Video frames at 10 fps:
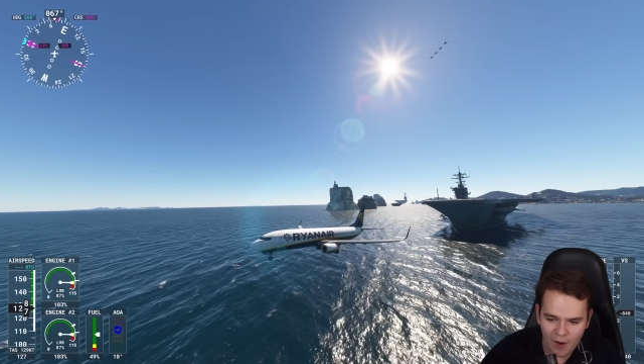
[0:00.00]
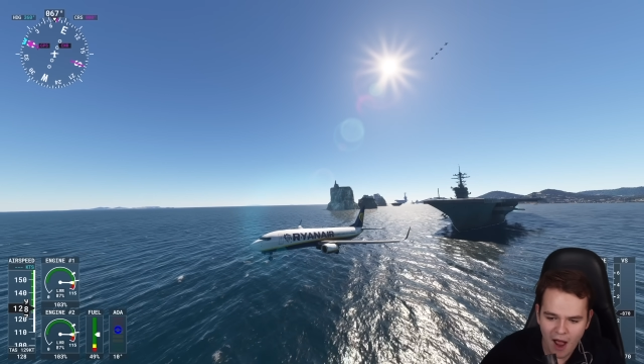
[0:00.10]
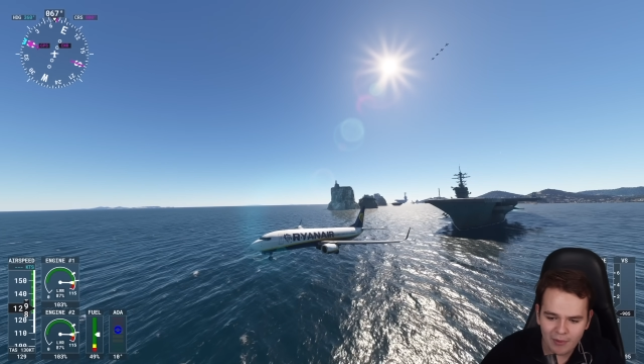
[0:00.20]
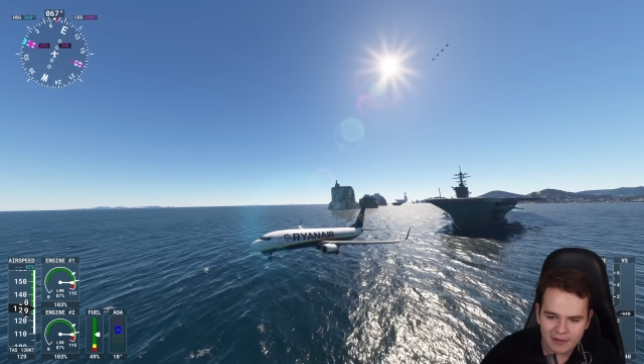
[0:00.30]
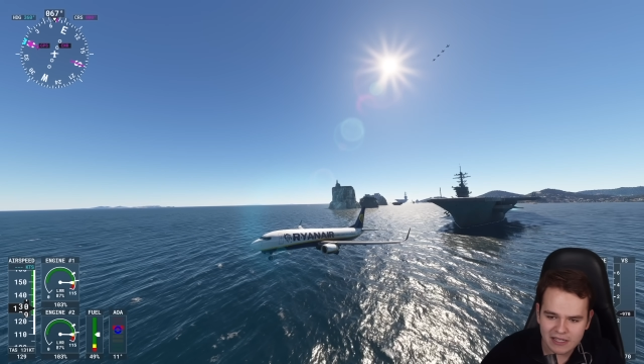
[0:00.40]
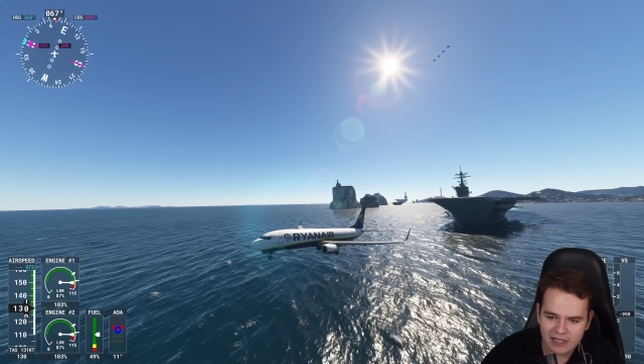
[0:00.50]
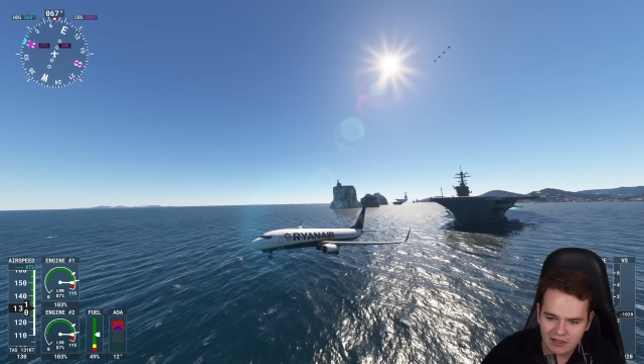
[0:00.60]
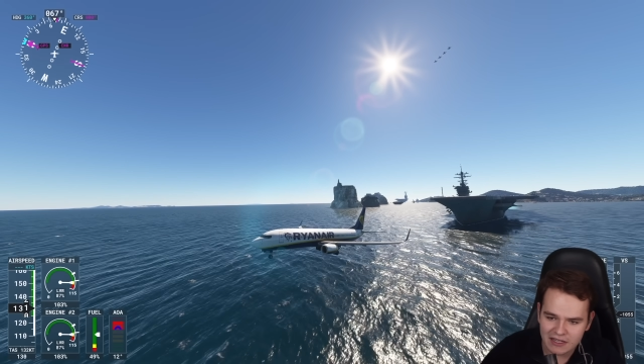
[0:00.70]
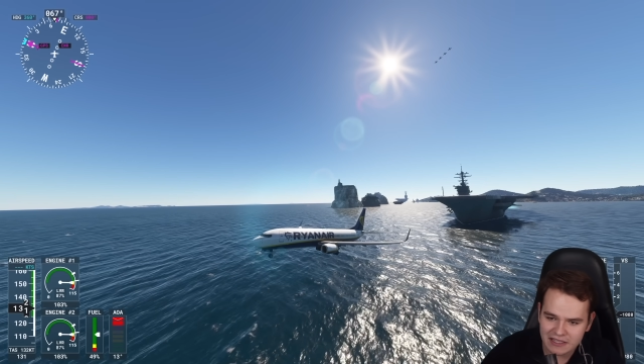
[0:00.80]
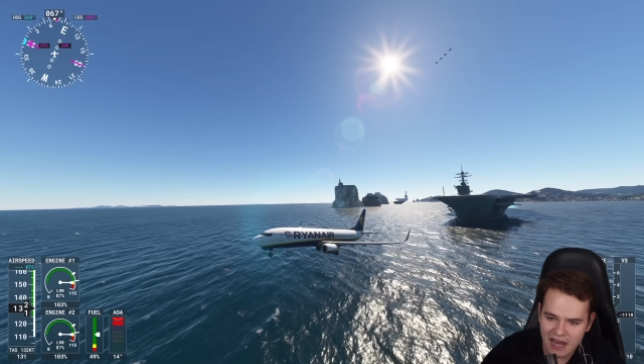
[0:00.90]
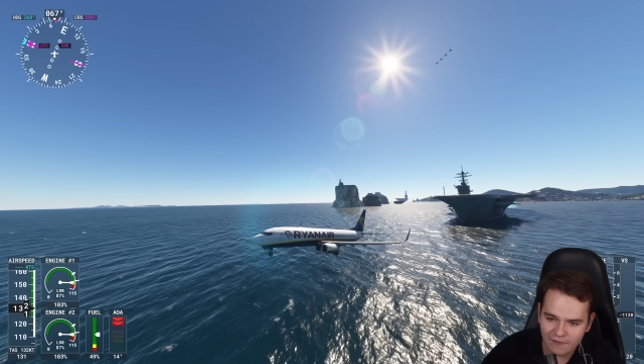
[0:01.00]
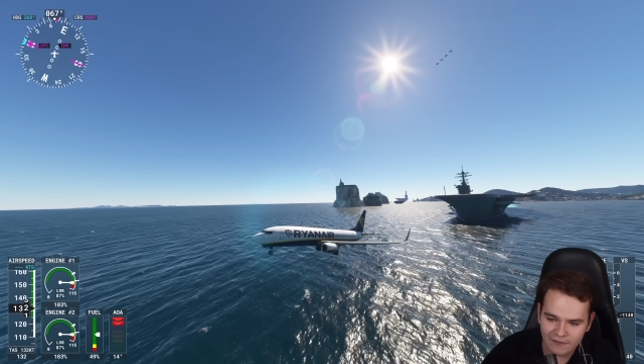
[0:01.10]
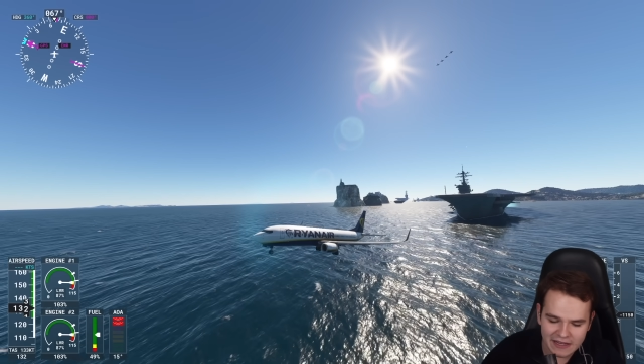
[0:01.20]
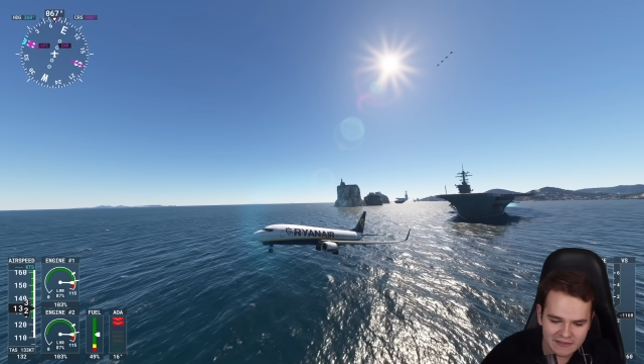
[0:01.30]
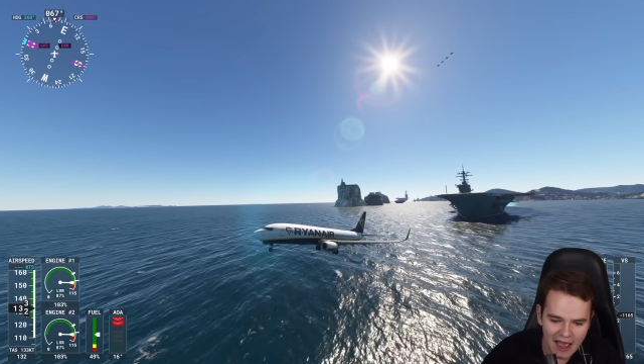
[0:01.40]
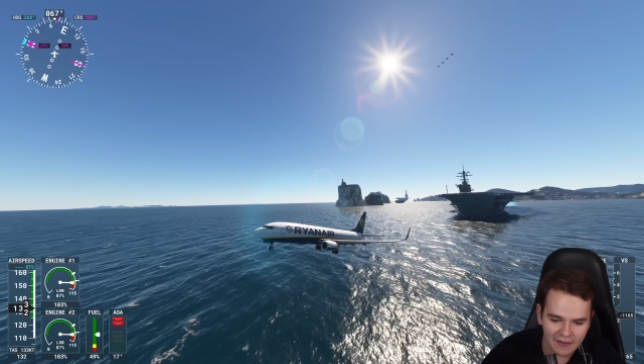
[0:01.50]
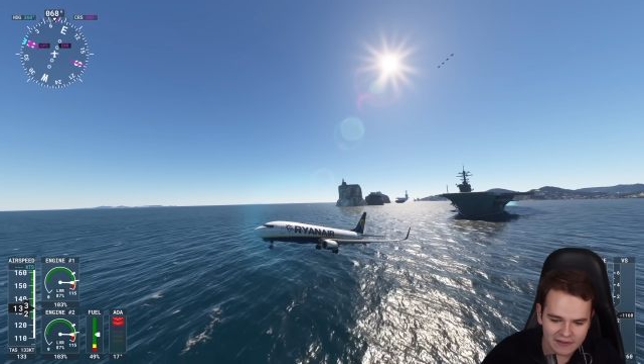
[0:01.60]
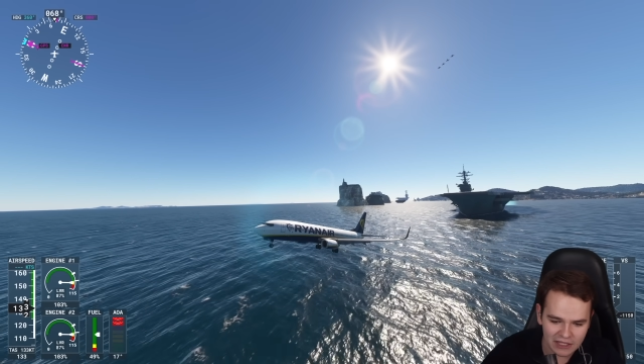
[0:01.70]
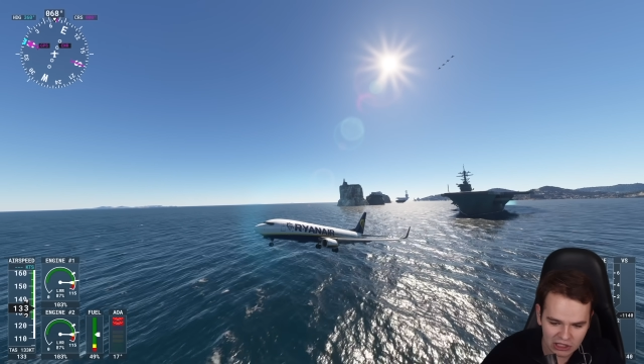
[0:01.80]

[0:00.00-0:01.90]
The problem here is definitely that the